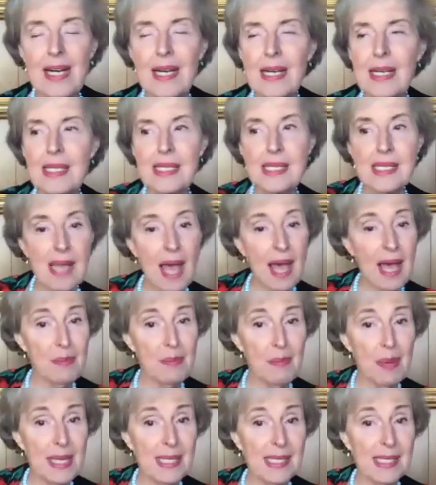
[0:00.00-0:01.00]
side
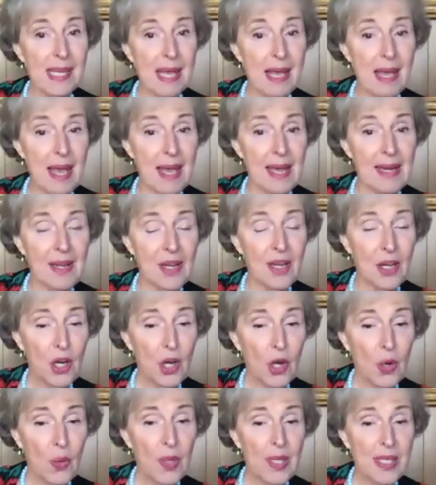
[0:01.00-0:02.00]
by side
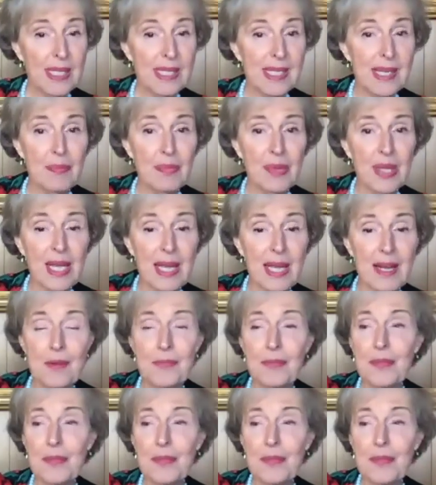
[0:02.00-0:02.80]
with something